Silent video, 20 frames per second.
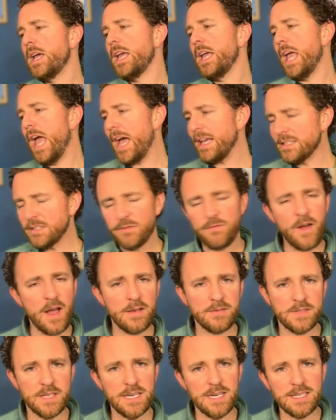as a
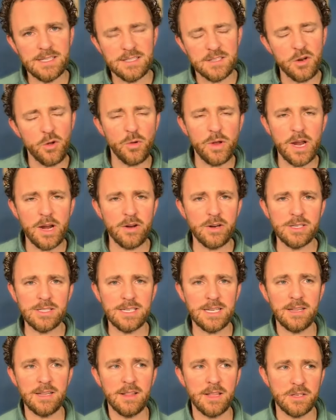5 seed, it's no
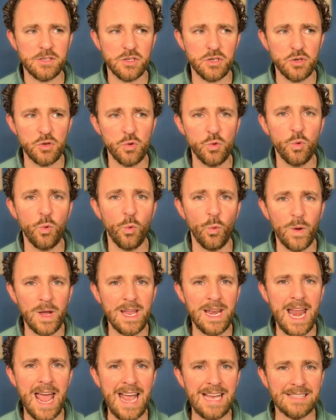guarantee that you
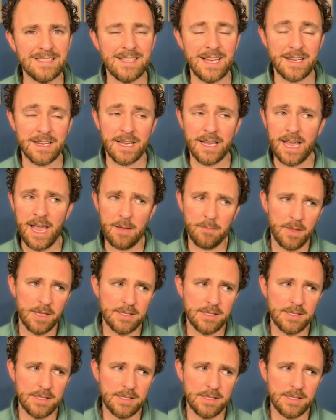win a 2nd game.